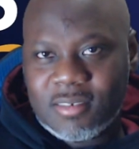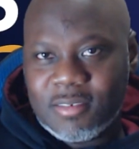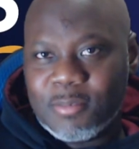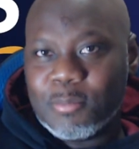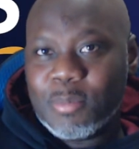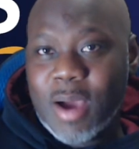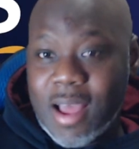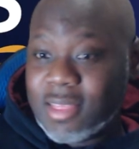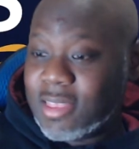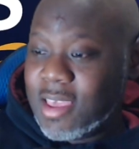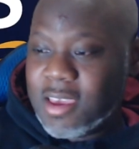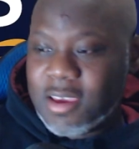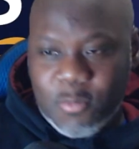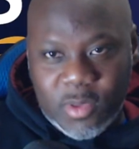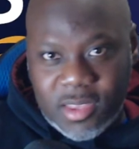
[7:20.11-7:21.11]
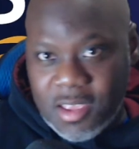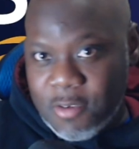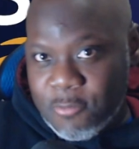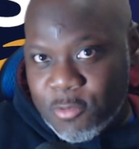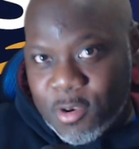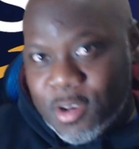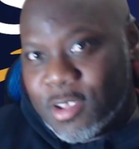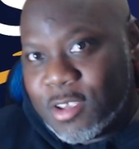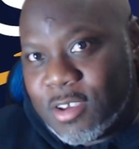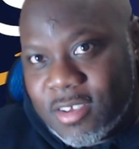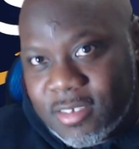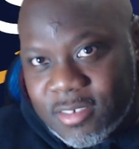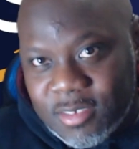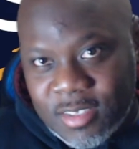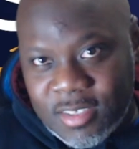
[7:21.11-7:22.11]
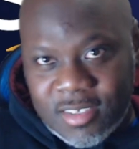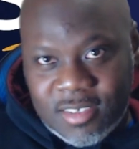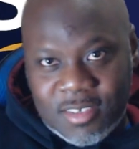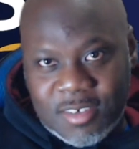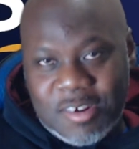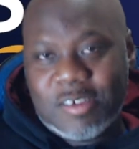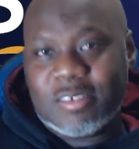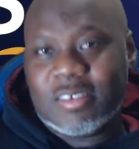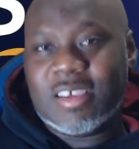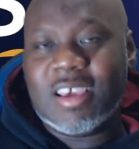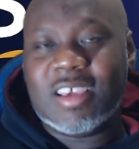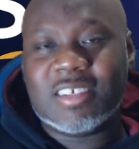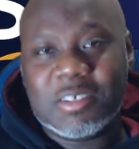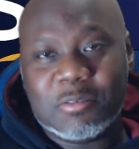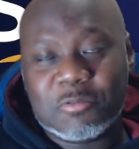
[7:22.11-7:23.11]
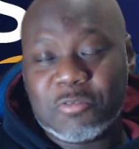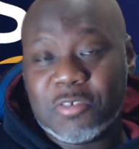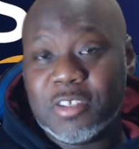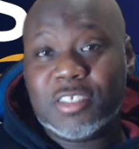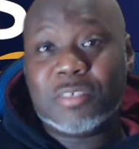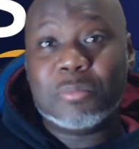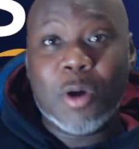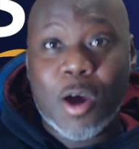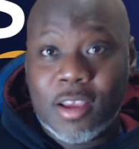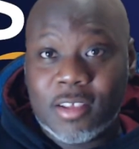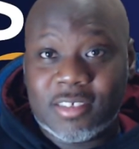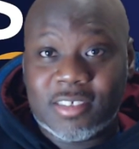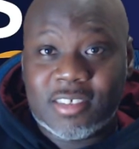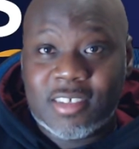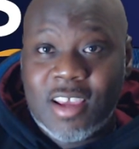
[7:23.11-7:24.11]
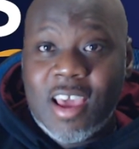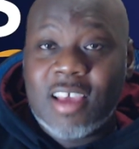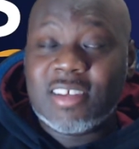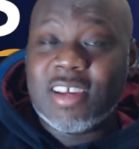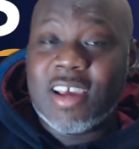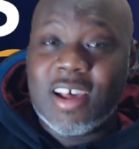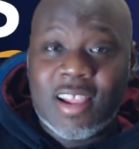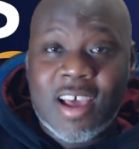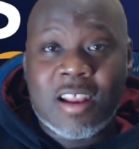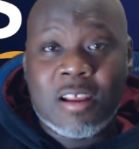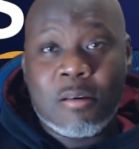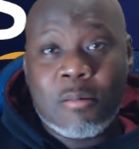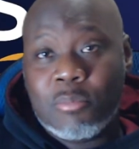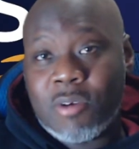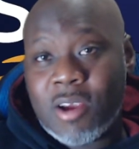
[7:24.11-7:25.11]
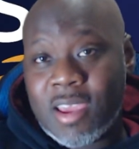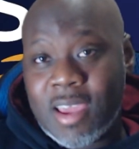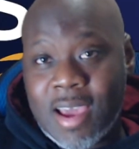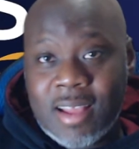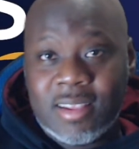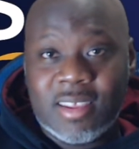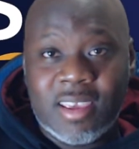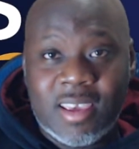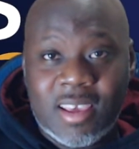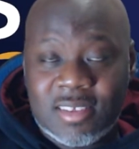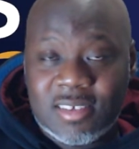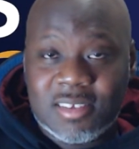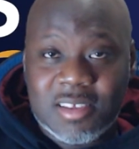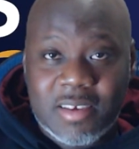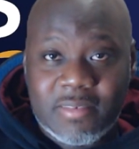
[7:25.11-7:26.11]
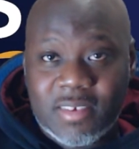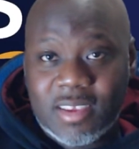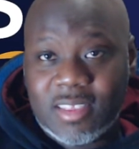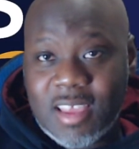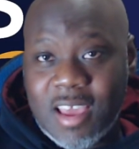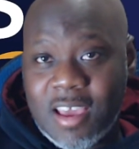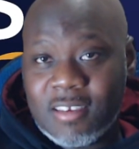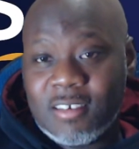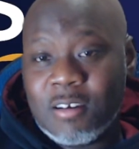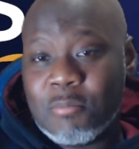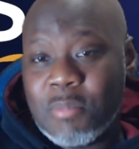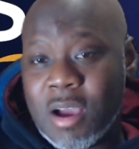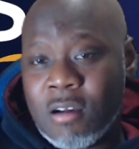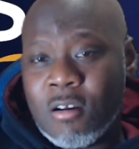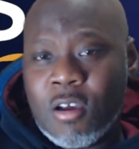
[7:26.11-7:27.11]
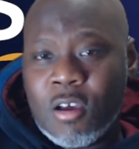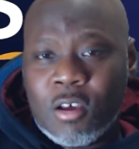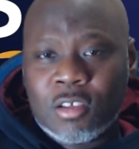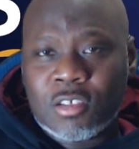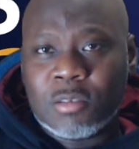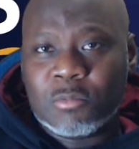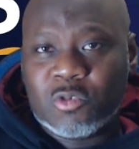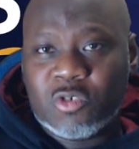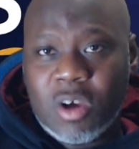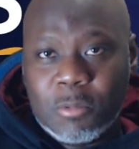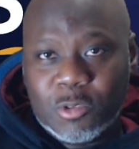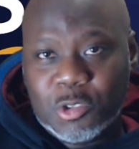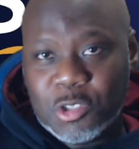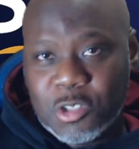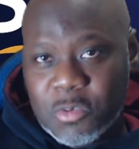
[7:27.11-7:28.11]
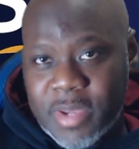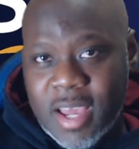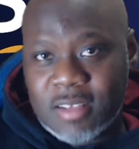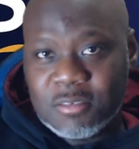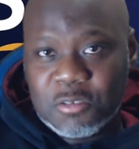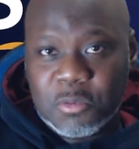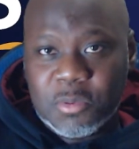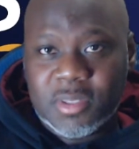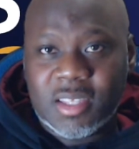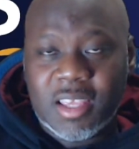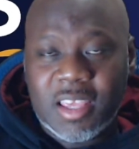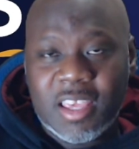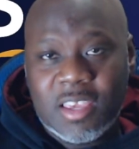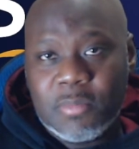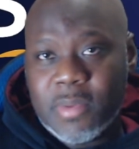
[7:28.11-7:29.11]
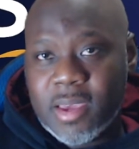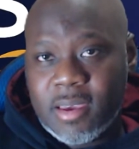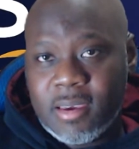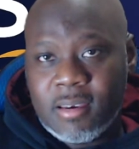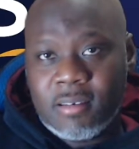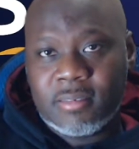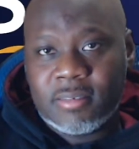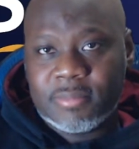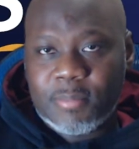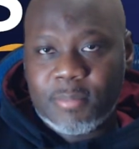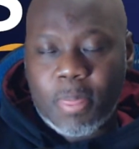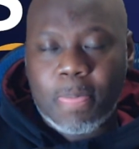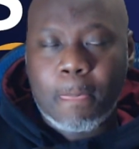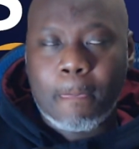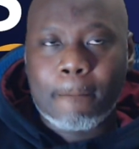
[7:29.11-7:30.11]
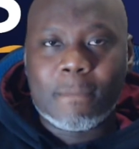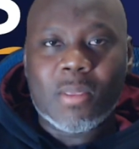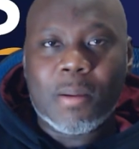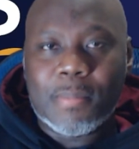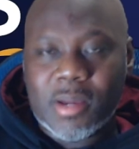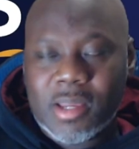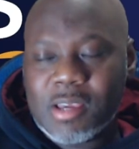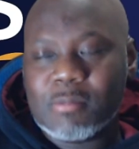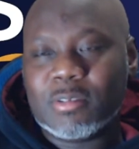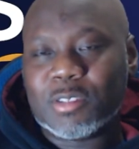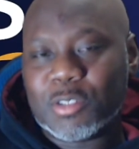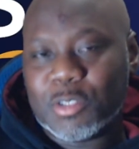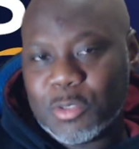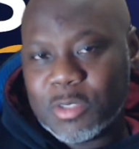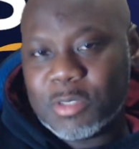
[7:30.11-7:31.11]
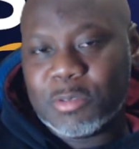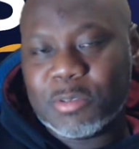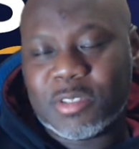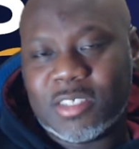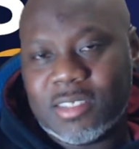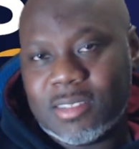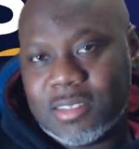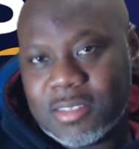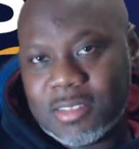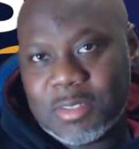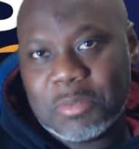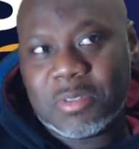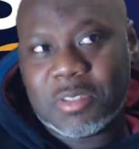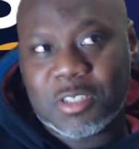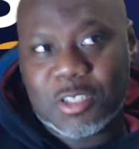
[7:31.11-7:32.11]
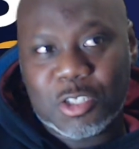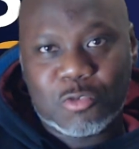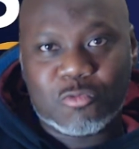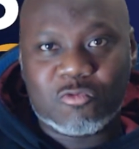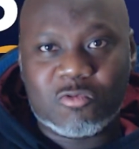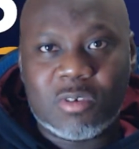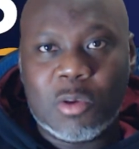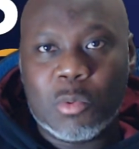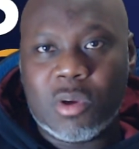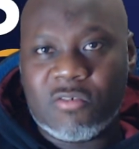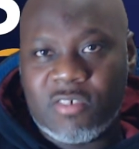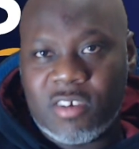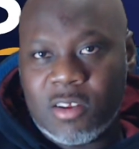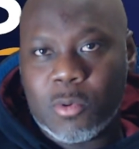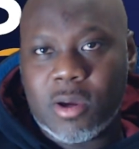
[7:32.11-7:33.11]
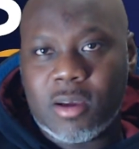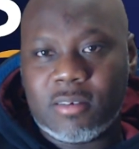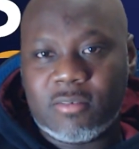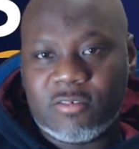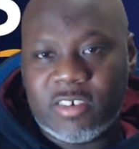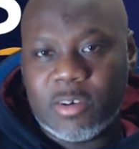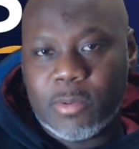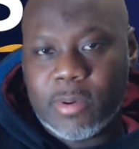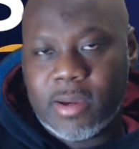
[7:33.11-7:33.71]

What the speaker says: But I think we did really good. You know what I'm saying? She was really smart. She had a lot of bright ideas and stuff like that about some troubleshooting we had to do with the email. But it was good. It was good. It was good. It went really well. Really well.